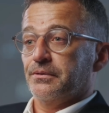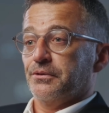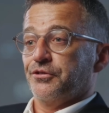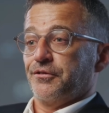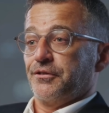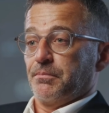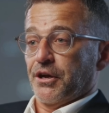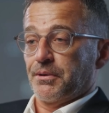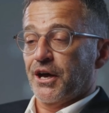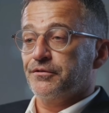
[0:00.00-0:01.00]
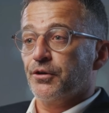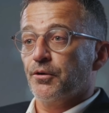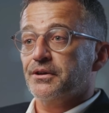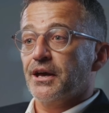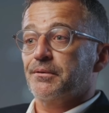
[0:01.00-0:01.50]
driven by
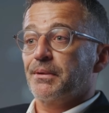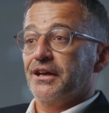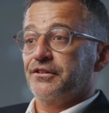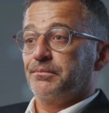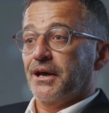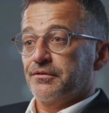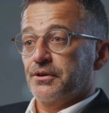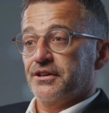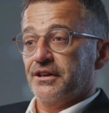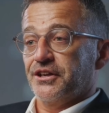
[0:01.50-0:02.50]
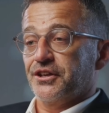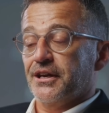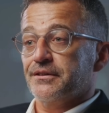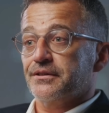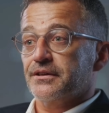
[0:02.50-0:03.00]
platforms like Meta's metaverse
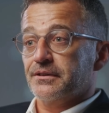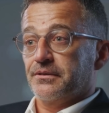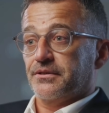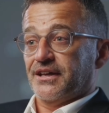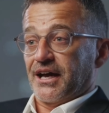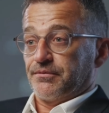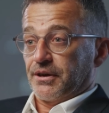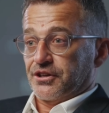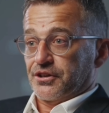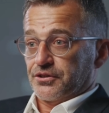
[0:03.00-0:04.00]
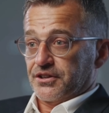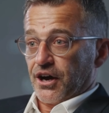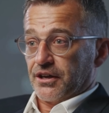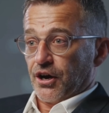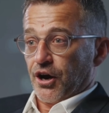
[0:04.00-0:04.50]
initiatives,
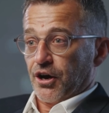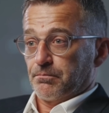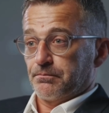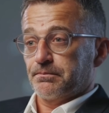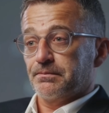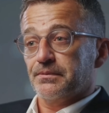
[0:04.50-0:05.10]
stanventures.com,